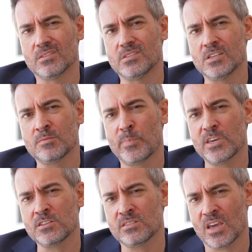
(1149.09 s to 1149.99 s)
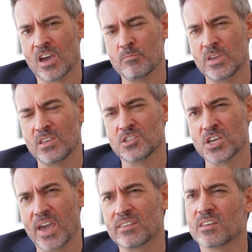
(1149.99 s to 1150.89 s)
These patients that have been
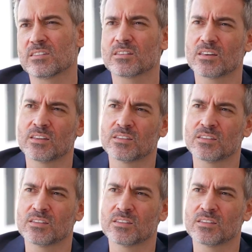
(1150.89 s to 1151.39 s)
injected